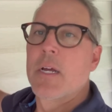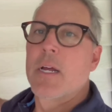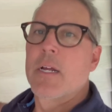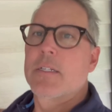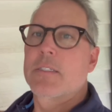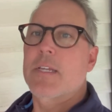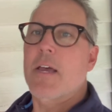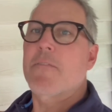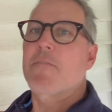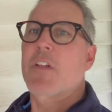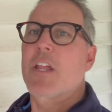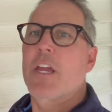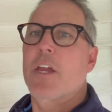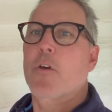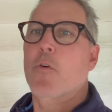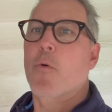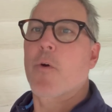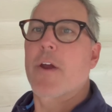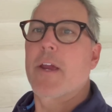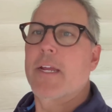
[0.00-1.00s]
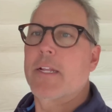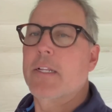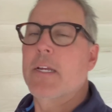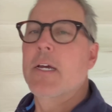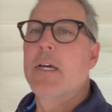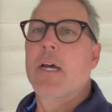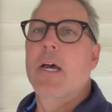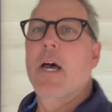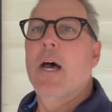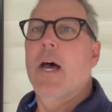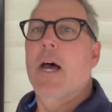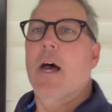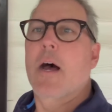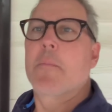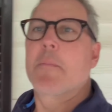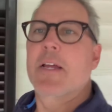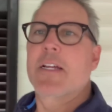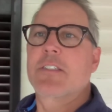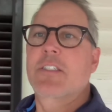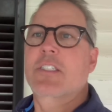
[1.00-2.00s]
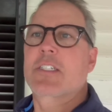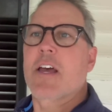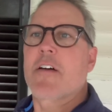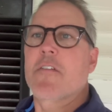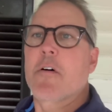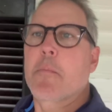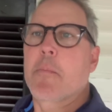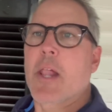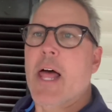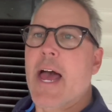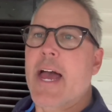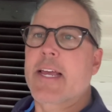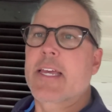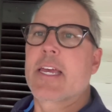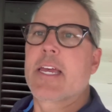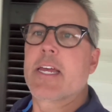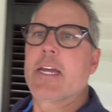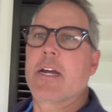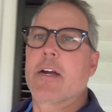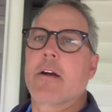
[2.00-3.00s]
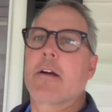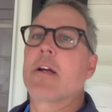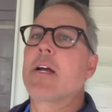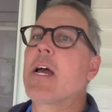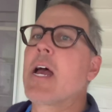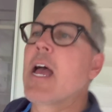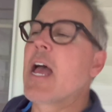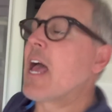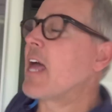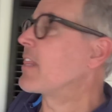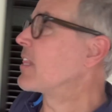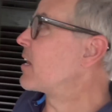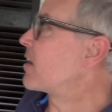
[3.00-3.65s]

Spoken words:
definitely a green, instead of a black here. And then